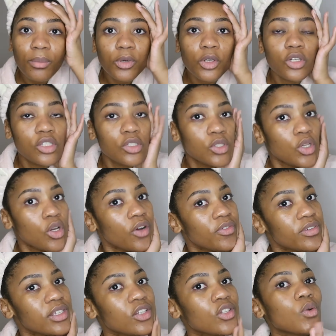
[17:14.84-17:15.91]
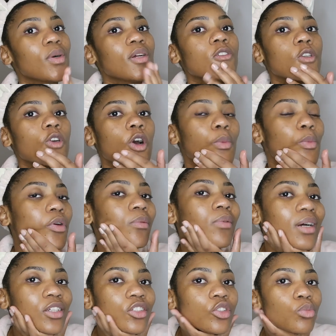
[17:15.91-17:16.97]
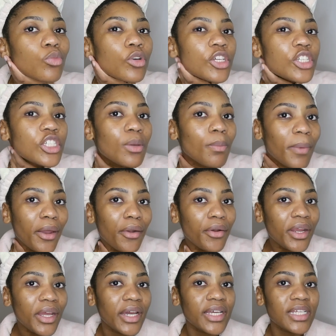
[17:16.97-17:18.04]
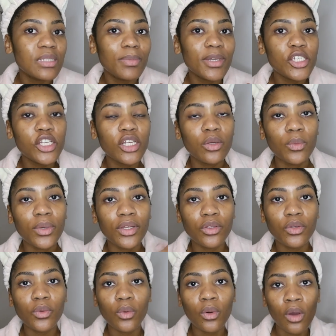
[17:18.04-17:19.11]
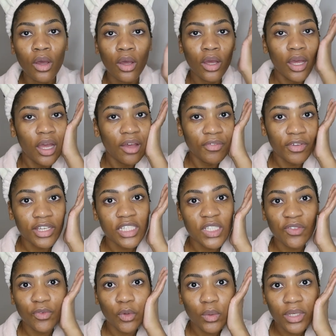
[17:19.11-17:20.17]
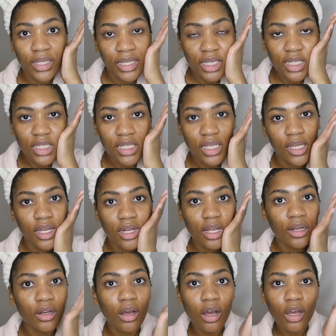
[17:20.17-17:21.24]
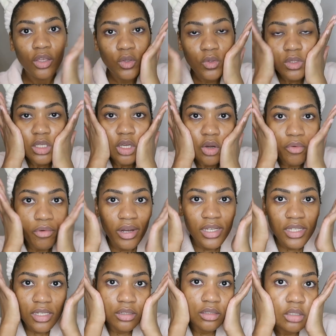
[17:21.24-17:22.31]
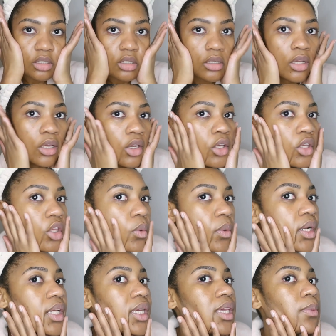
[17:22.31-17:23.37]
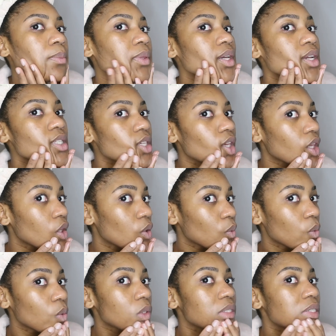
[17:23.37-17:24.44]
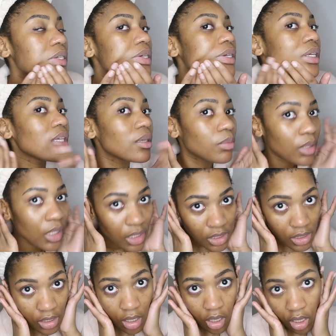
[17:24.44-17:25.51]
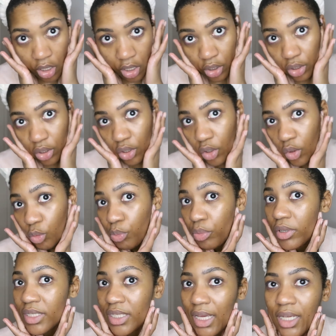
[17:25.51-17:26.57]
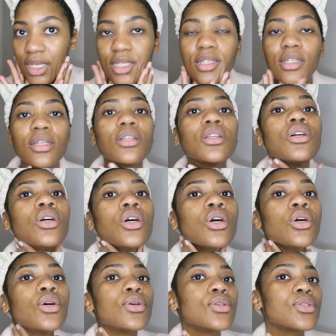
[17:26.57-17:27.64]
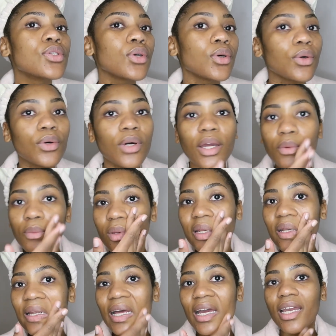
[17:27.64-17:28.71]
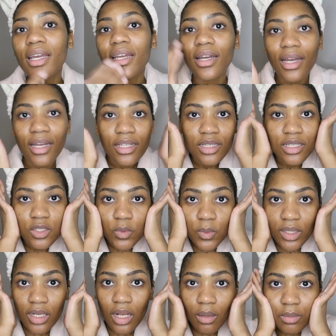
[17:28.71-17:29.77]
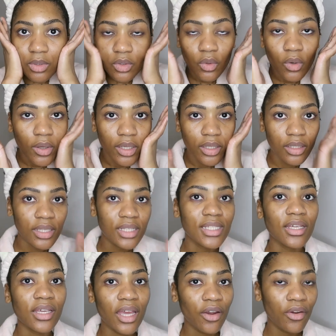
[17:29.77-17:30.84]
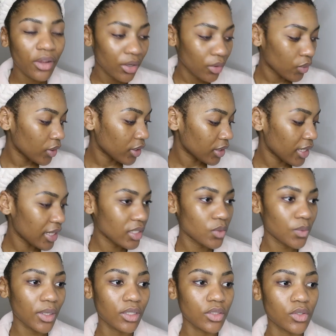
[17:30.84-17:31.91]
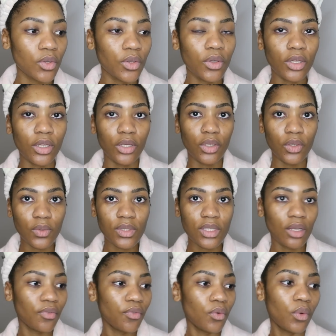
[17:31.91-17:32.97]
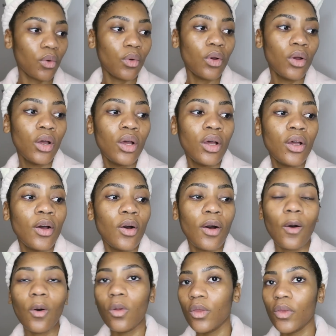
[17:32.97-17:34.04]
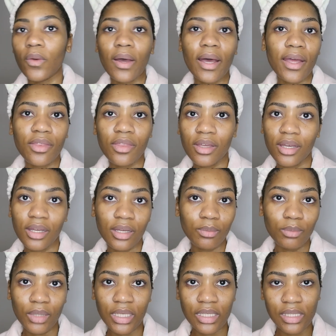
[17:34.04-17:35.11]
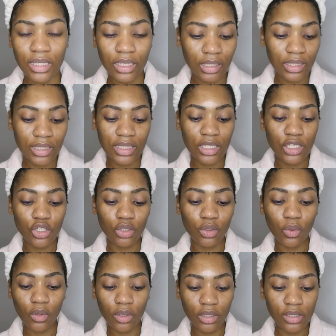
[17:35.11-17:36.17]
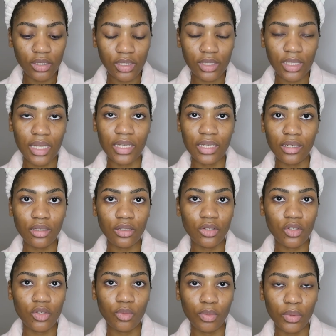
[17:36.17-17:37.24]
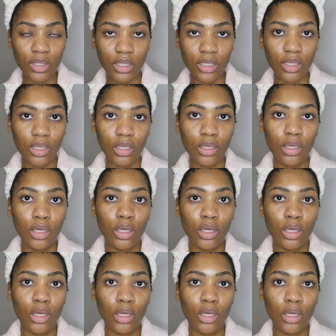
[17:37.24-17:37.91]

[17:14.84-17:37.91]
because you obviously don't want to compromise your moisture barrier, especially when you have exfoliated and are using a retinol. You want to keep things cute, keep things, you know, protected. So I really like the sweet almond oil. It's a carrier oil as well, so you can use it for all your other amazing essential oils that need to be